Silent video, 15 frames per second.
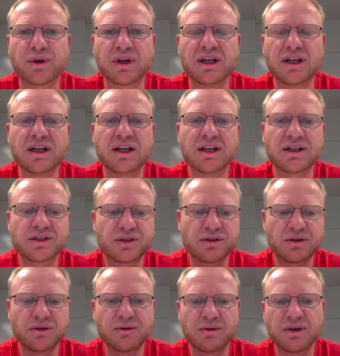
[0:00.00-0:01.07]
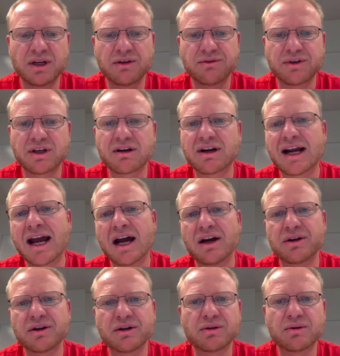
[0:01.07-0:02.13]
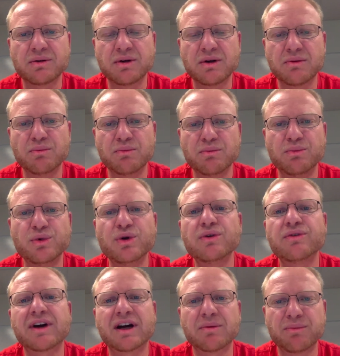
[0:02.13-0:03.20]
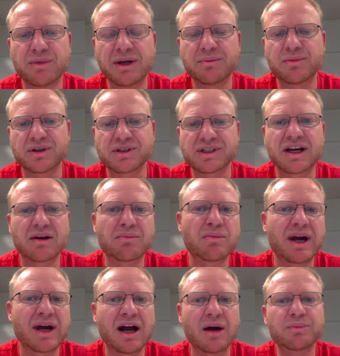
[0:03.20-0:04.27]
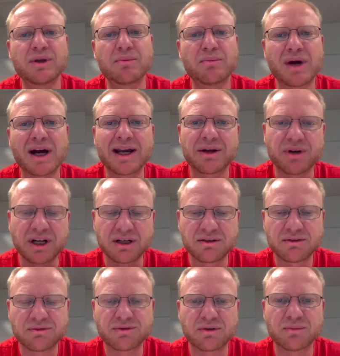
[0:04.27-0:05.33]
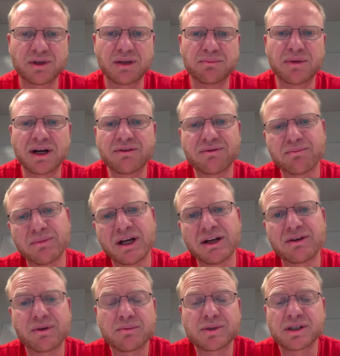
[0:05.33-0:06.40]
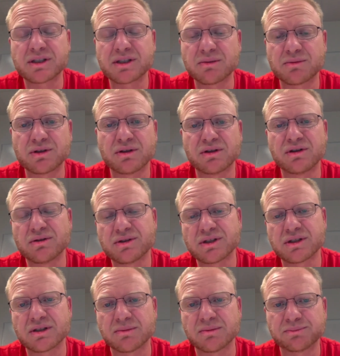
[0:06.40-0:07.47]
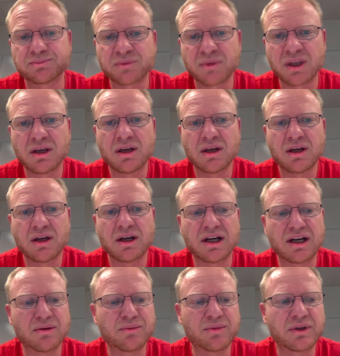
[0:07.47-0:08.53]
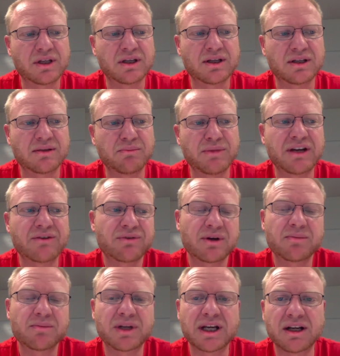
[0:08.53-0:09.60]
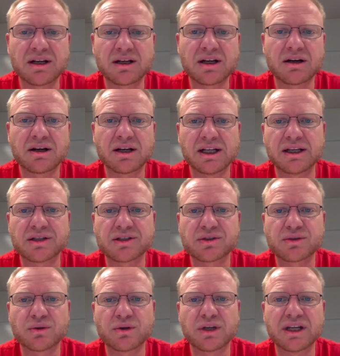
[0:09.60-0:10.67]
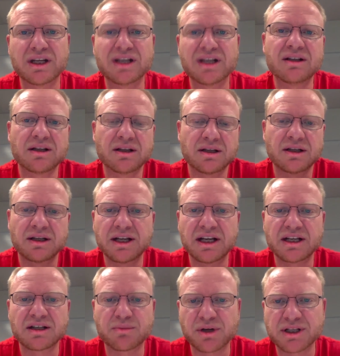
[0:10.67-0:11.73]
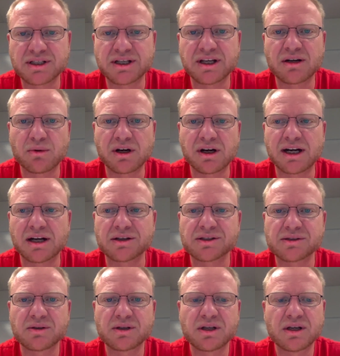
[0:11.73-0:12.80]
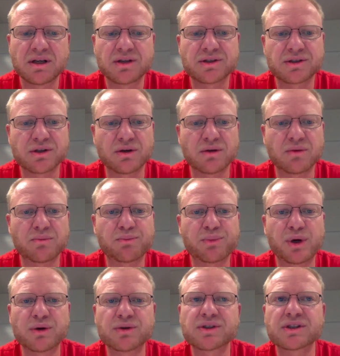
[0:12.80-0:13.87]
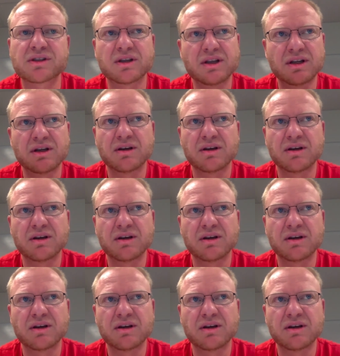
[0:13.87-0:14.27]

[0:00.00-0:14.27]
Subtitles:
we needed to figure out how to move our members, how to help them migrate from the mainframe system to the new system. The mainframe data currently gets stored in the enterprise data warehouse. So post